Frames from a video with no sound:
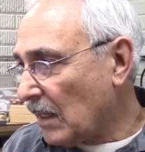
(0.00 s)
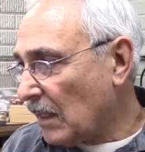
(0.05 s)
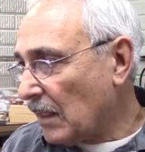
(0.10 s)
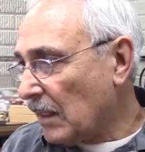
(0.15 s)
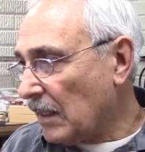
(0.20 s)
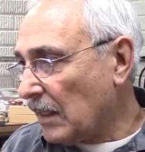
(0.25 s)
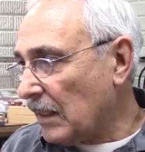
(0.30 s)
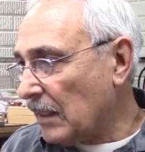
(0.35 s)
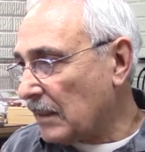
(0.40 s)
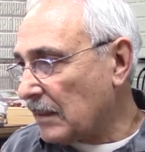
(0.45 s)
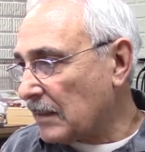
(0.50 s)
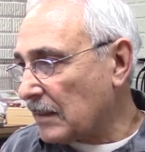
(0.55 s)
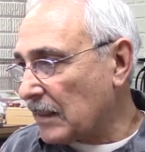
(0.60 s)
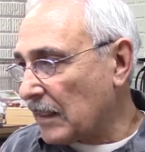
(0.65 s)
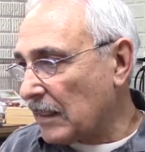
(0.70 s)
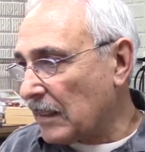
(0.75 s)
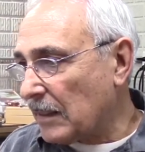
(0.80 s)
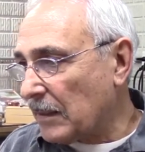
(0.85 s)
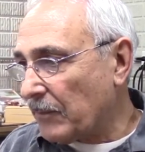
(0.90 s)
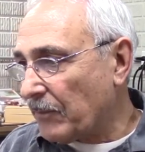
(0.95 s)
it's
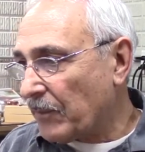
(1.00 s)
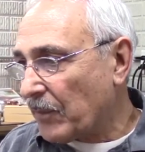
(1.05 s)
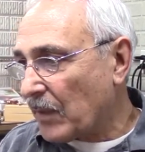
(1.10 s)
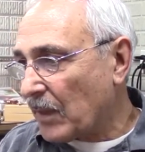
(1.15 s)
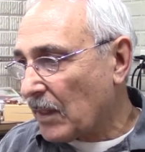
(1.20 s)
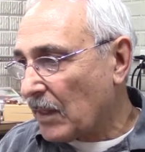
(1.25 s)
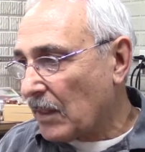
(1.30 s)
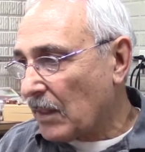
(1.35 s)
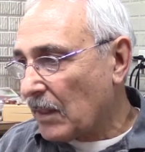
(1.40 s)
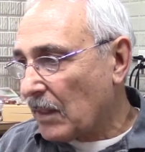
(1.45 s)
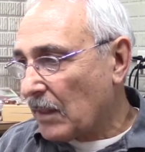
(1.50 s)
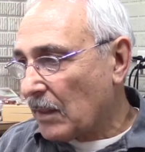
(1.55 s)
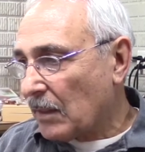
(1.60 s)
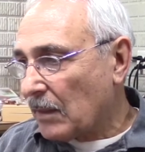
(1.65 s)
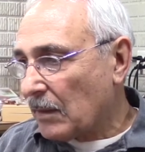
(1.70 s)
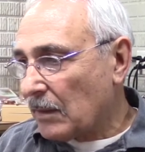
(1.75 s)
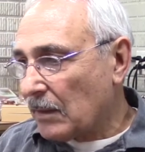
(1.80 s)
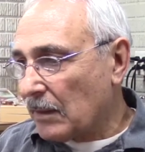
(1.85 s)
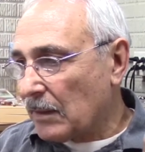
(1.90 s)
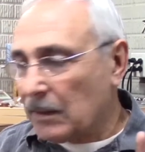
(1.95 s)

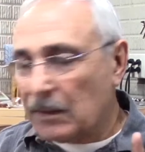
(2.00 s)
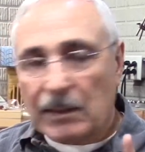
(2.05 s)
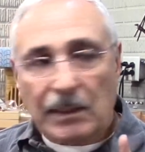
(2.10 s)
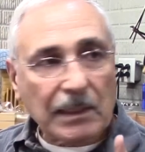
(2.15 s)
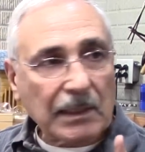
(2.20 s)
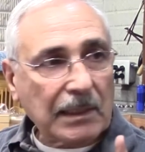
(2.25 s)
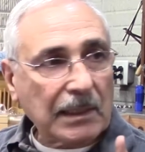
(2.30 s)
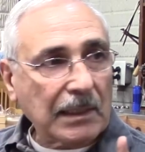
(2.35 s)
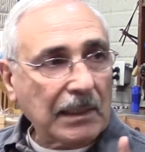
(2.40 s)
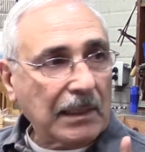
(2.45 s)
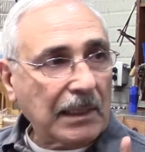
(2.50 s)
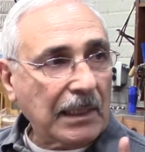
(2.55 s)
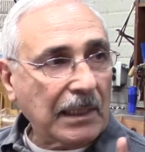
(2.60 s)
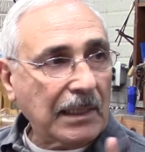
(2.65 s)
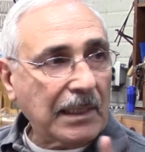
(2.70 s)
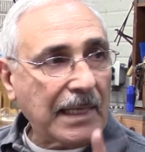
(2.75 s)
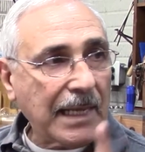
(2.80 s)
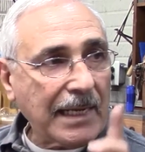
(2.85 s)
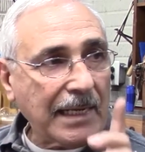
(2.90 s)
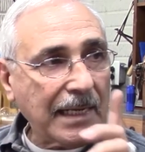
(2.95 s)

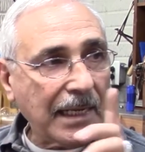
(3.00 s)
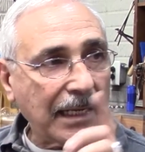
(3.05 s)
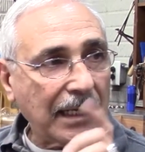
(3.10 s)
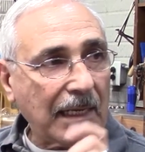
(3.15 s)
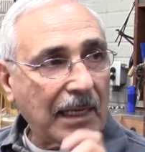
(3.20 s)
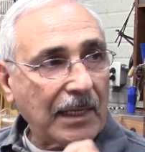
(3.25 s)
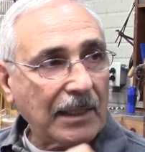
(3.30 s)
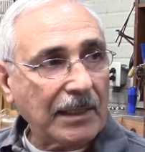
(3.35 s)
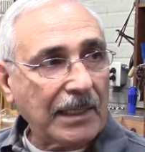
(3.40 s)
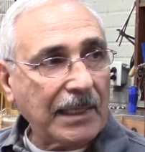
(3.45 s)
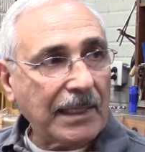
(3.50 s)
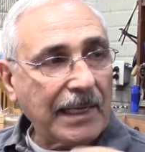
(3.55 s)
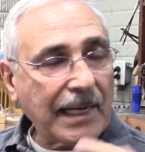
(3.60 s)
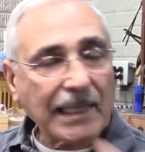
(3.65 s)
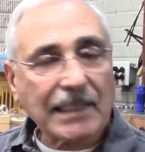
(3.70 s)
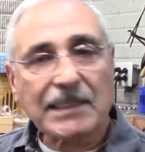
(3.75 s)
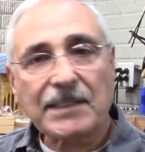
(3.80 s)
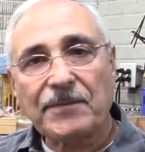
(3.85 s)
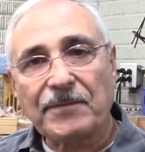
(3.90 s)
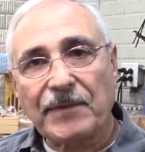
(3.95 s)
then on the
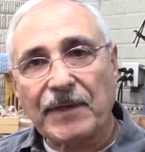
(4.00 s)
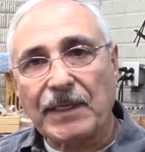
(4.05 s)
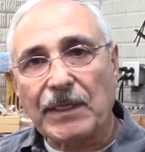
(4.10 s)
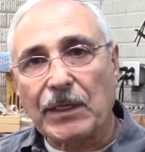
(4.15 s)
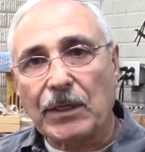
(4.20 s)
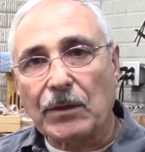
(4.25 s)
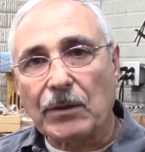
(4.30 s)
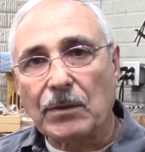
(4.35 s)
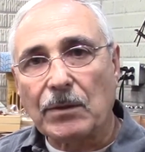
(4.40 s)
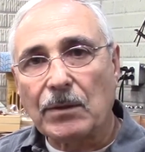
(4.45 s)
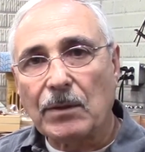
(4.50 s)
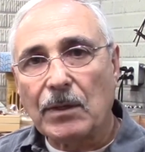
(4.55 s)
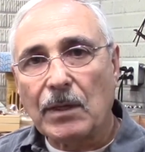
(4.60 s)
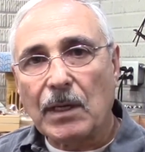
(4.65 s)
next video